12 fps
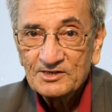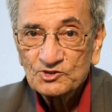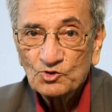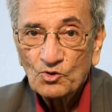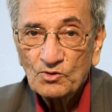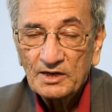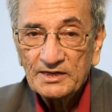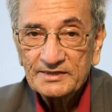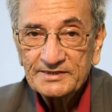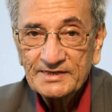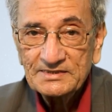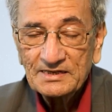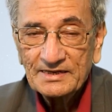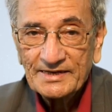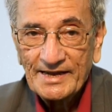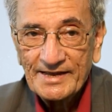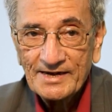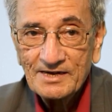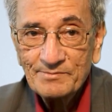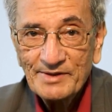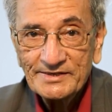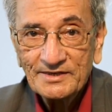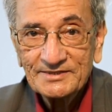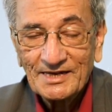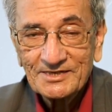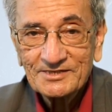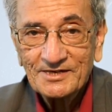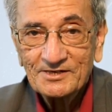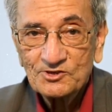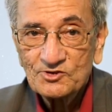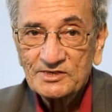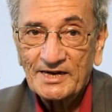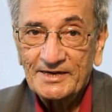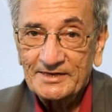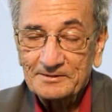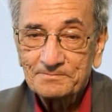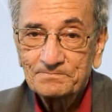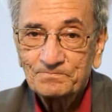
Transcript: So there is a canon making section in society.